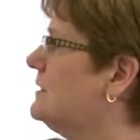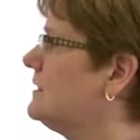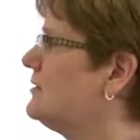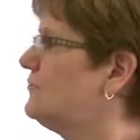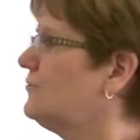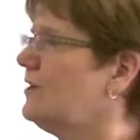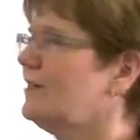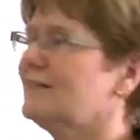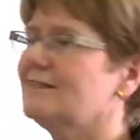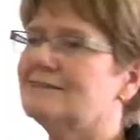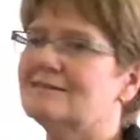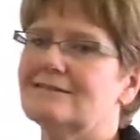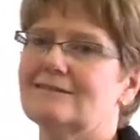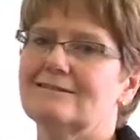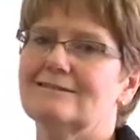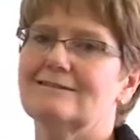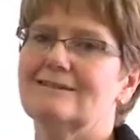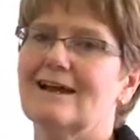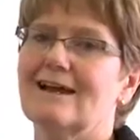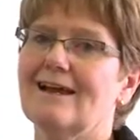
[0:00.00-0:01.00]
stressed,
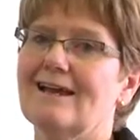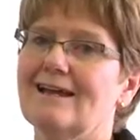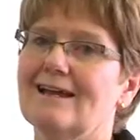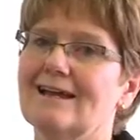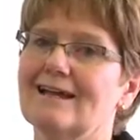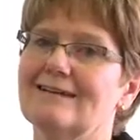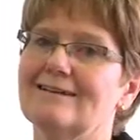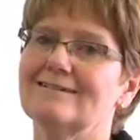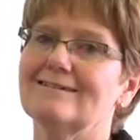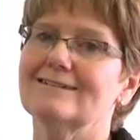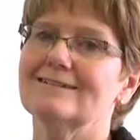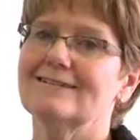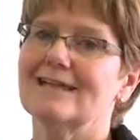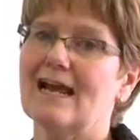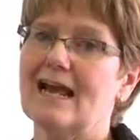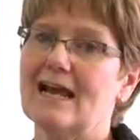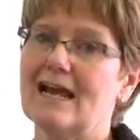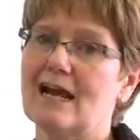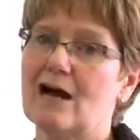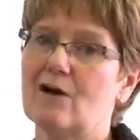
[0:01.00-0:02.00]
day in,
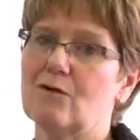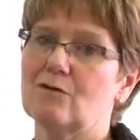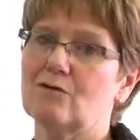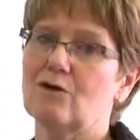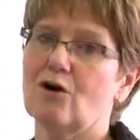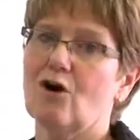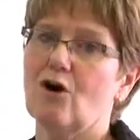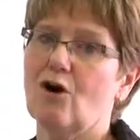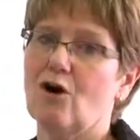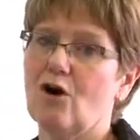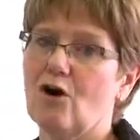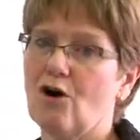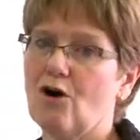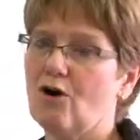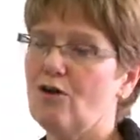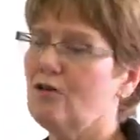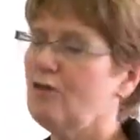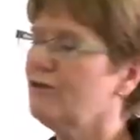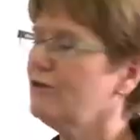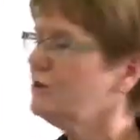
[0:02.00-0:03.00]
day out,
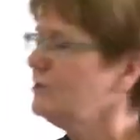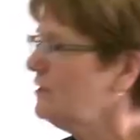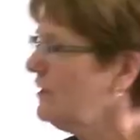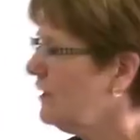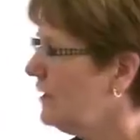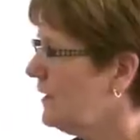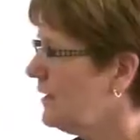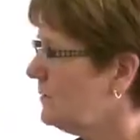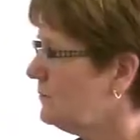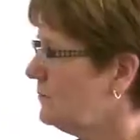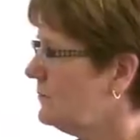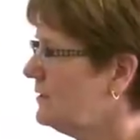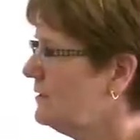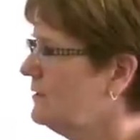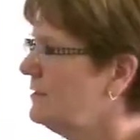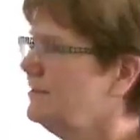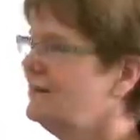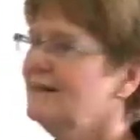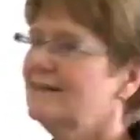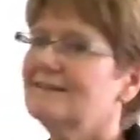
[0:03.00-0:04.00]
all the time,
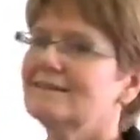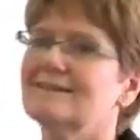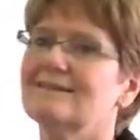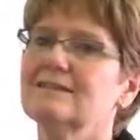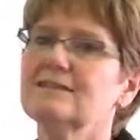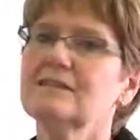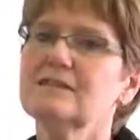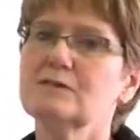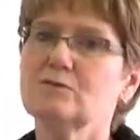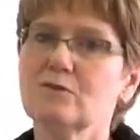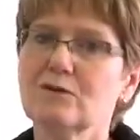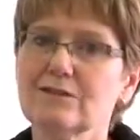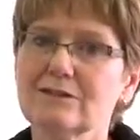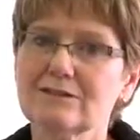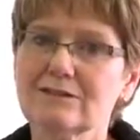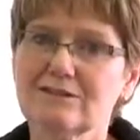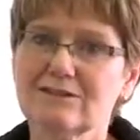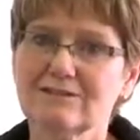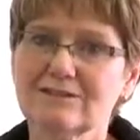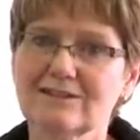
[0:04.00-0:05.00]
this is when it
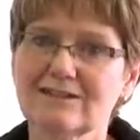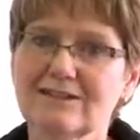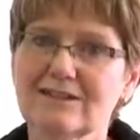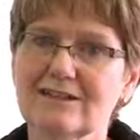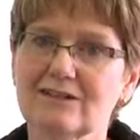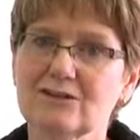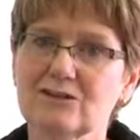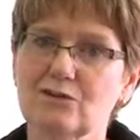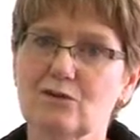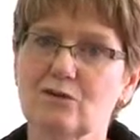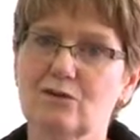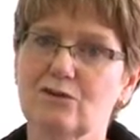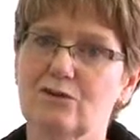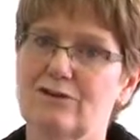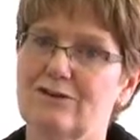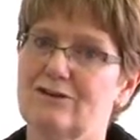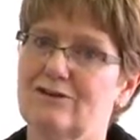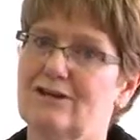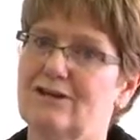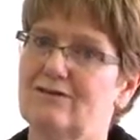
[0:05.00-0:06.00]
starts to take a toll
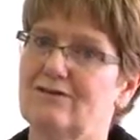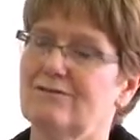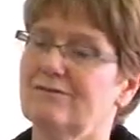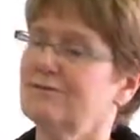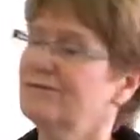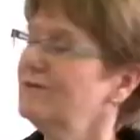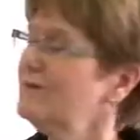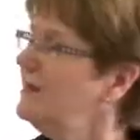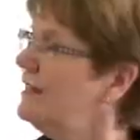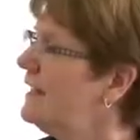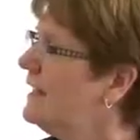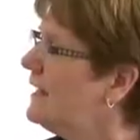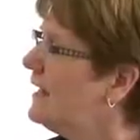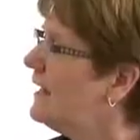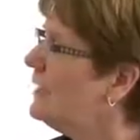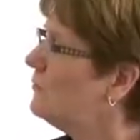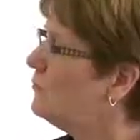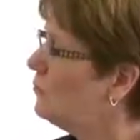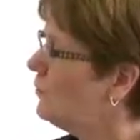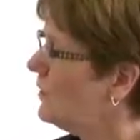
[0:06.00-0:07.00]
on our health.
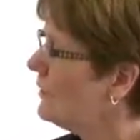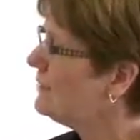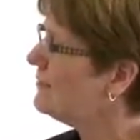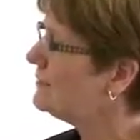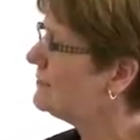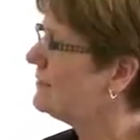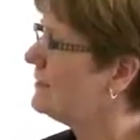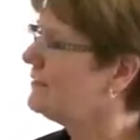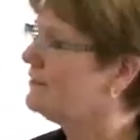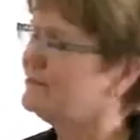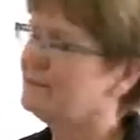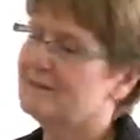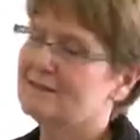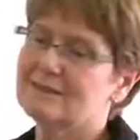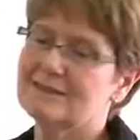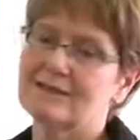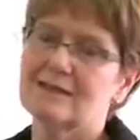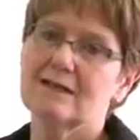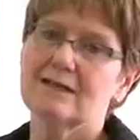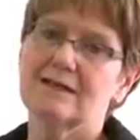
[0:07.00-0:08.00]
And one of the
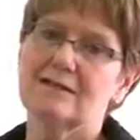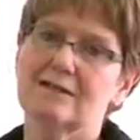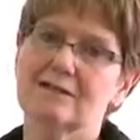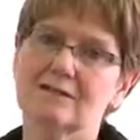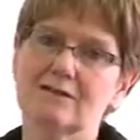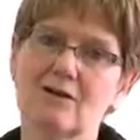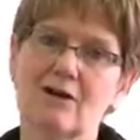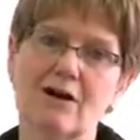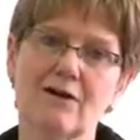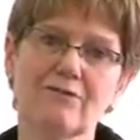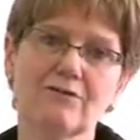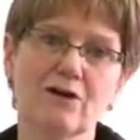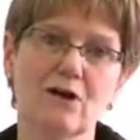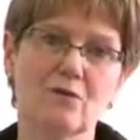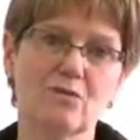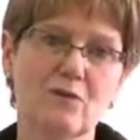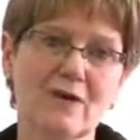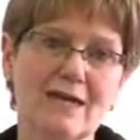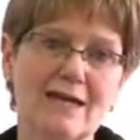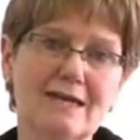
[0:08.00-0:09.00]
areas is often
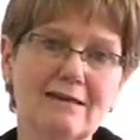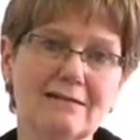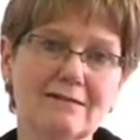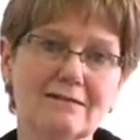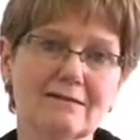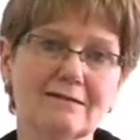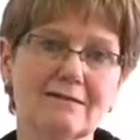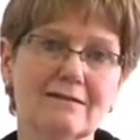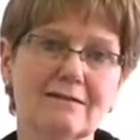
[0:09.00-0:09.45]
our weight,